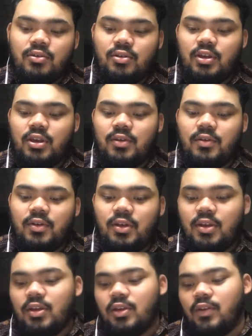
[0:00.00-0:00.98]
Okay,
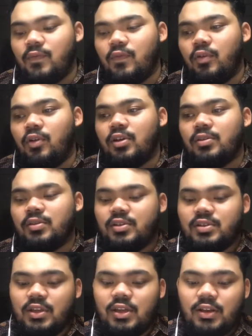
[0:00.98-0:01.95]
if you not
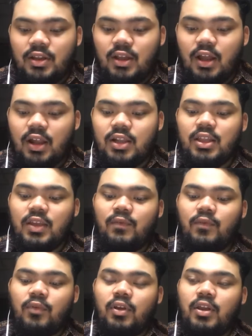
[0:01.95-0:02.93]
understand, I'll give
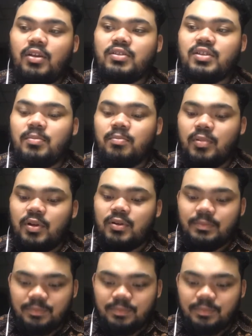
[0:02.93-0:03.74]
you an example.